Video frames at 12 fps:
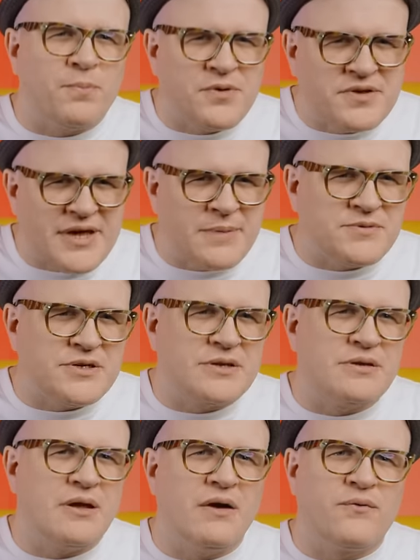
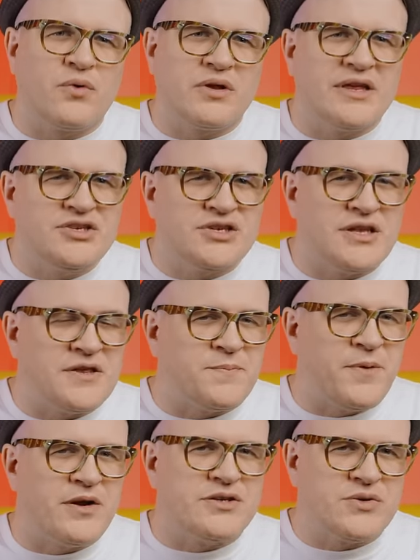perception of religion and
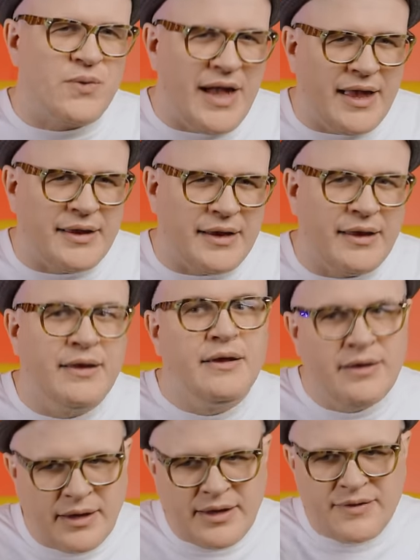spirituality.
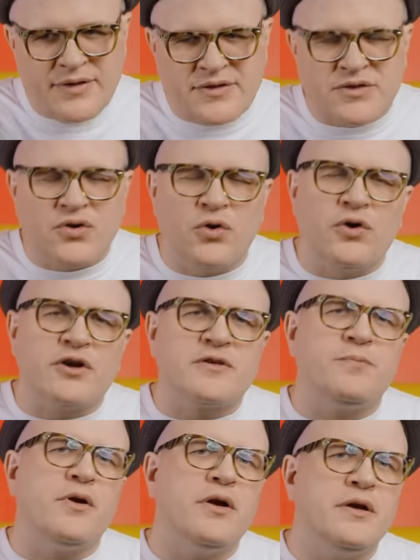Again, this is her
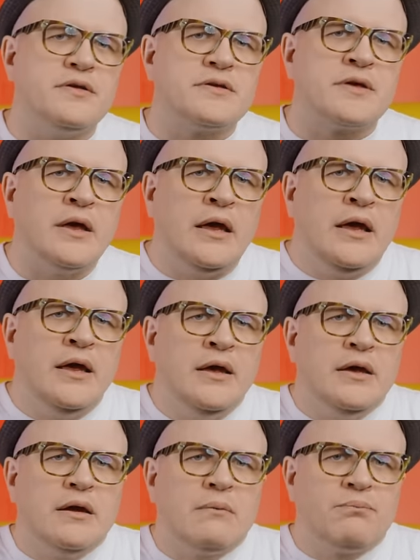experience.
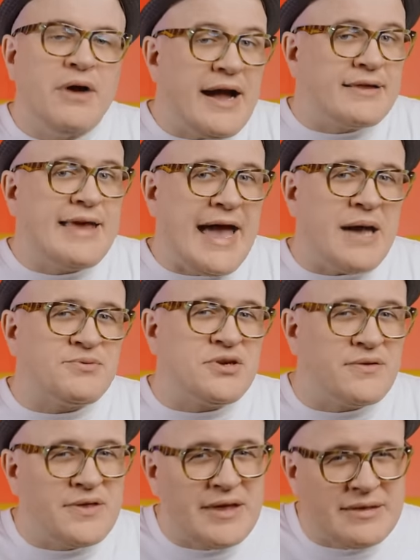Brad
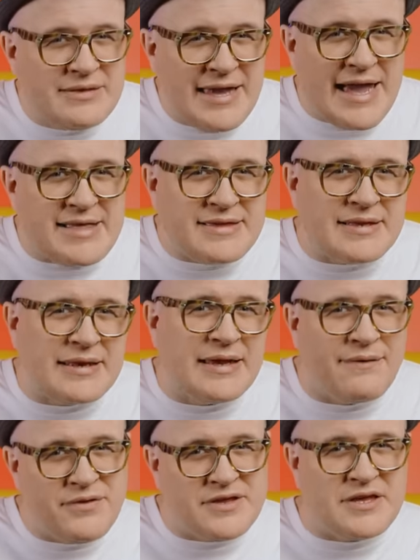captures the
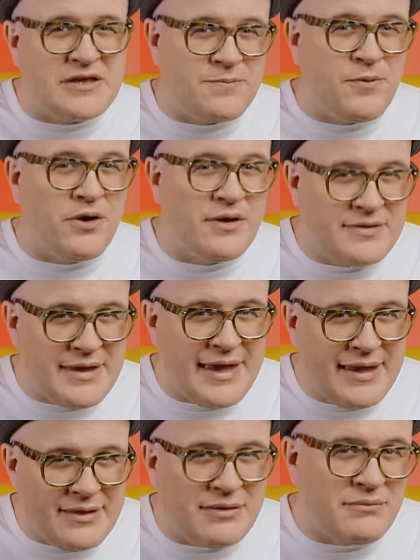intensity of this experience
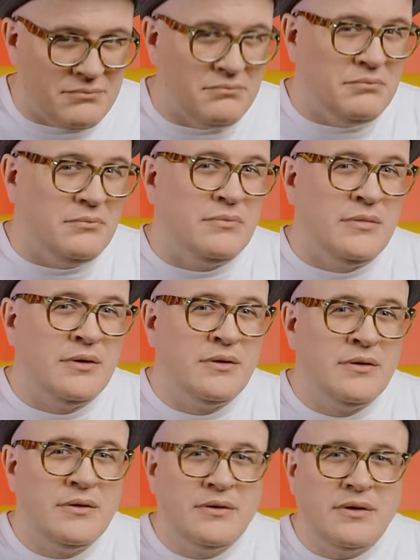in mm,
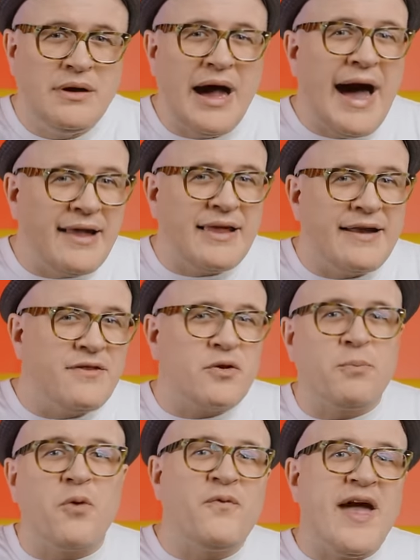highlighting
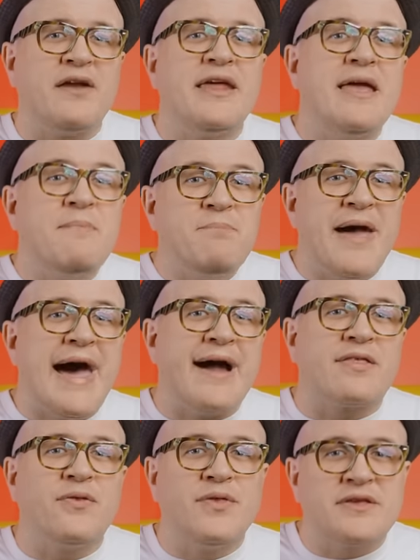the profound
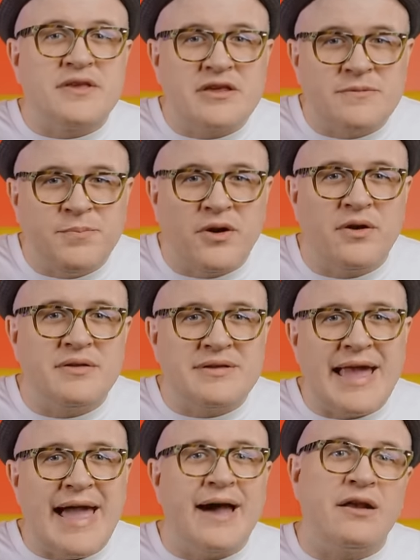impact this experience
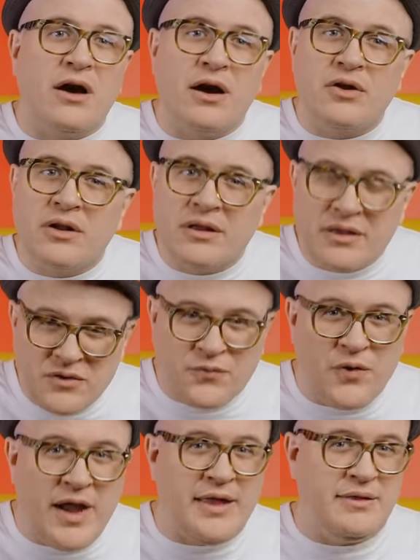had on his
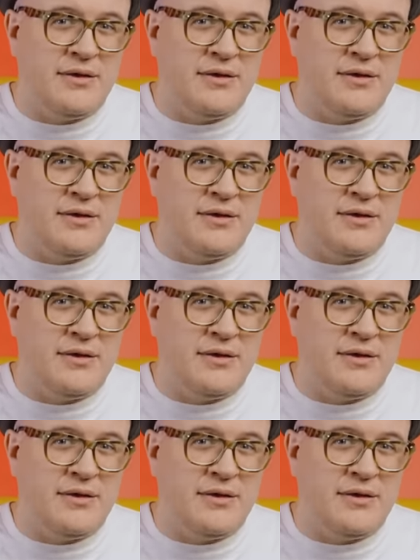friend